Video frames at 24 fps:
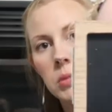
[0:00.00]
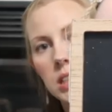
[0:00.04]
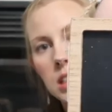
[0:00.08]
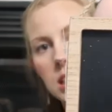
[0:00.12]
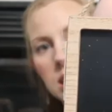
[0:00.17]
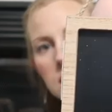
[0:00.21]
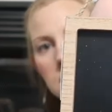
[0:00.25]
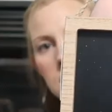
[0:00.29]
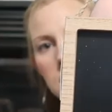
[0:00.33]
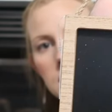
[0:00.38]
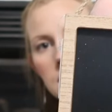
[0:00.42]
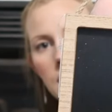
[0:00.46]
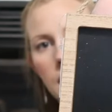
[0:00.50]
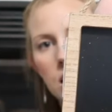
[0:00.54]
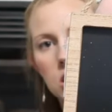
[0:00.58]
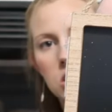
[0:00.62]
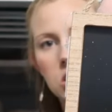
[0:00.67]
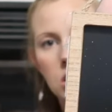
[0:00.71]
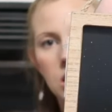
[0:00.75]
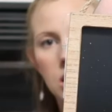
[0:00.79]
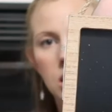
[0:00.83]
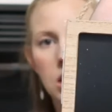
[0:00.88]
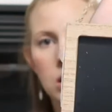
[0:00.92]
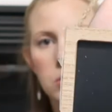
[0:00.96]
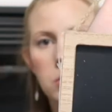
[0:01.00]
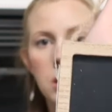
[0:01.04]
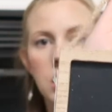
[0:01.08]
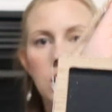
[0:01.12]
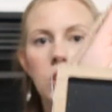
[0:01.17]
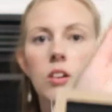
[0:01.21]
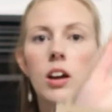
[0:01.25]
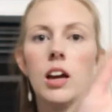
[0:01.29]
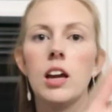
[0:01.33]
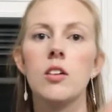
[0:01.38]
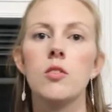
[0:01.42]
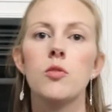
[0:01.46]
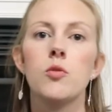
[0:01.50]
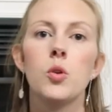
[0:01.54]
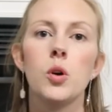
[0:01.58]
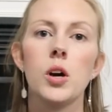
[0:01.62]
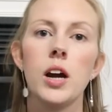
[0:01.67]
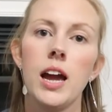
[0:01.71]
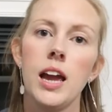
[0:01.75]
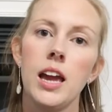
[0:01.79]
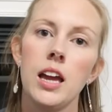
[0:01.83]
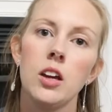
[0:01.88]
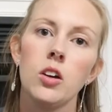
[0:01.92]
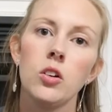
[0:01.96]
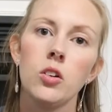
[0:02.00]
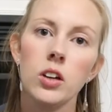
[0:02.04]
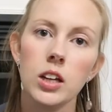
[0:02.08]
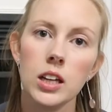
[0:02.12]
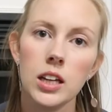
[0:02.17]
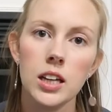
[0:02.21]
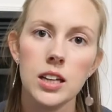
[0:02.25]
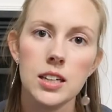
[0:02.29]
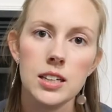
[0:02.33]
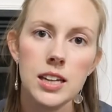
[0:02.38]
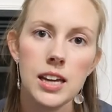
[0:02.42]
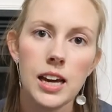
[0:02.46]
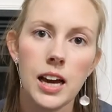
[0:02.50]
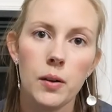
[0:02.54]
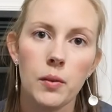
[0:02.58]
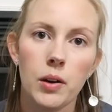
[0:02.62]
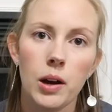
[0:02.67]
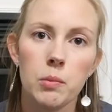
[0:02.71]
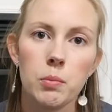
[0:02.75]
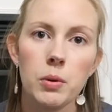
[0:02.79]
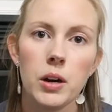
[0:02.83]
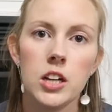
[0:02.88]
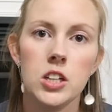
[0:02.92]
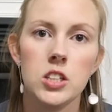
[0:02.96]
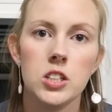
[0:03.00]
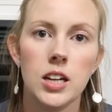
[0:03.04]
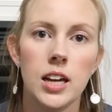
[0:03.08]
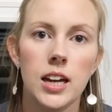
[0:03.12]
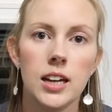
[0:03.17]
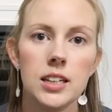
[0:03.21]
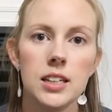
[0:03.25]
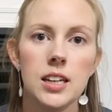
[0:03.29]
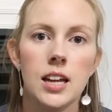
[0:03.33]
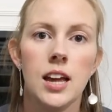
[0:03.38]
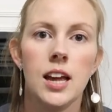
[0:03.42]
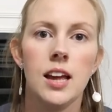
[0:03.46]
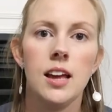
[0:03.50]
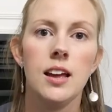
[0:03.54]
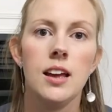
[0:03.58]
but this is actually going to be great for a Cricut DIY project.